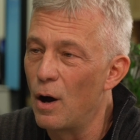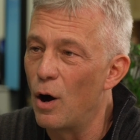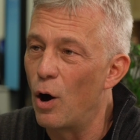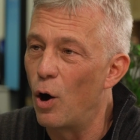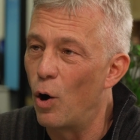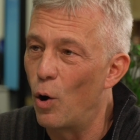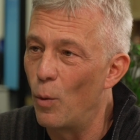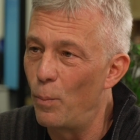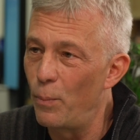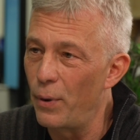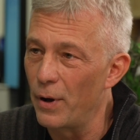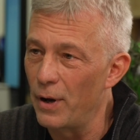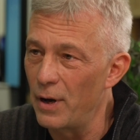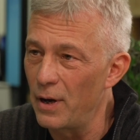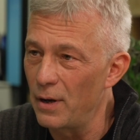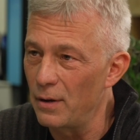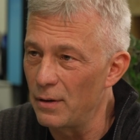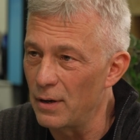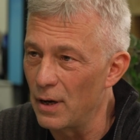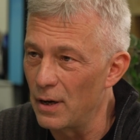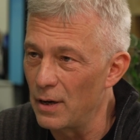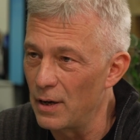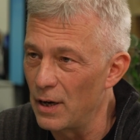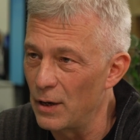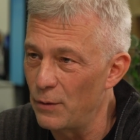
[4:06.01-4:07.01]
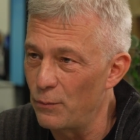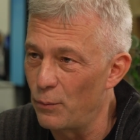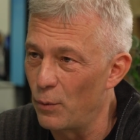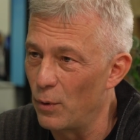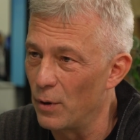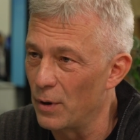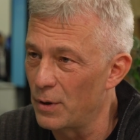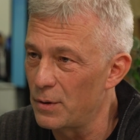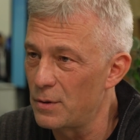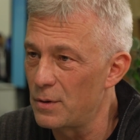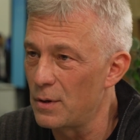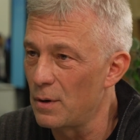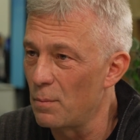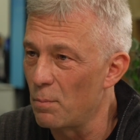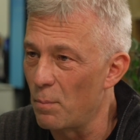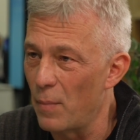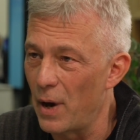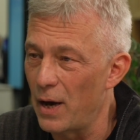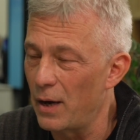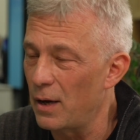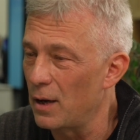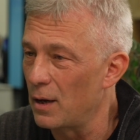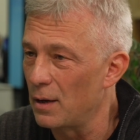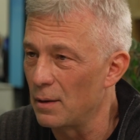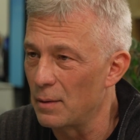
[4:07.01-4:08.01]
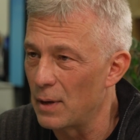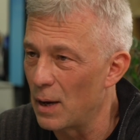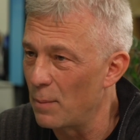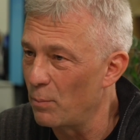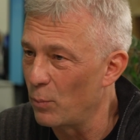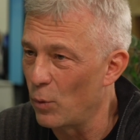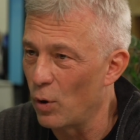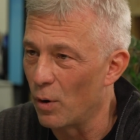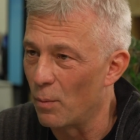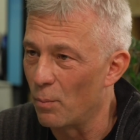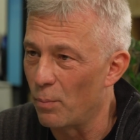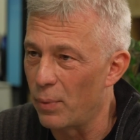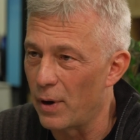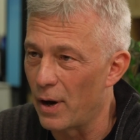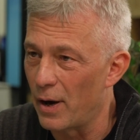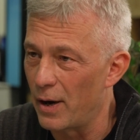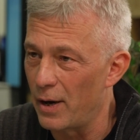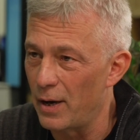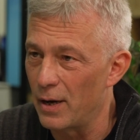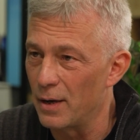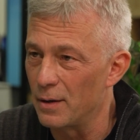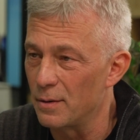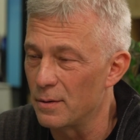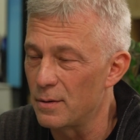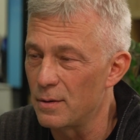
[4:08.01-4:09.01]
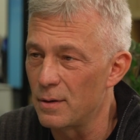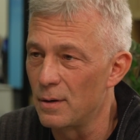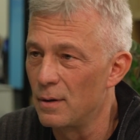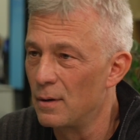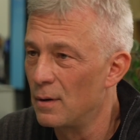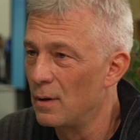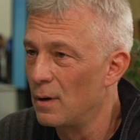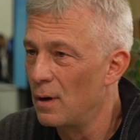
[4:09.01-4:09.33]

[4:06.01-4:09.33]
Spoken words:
opening their networks, making them compliant,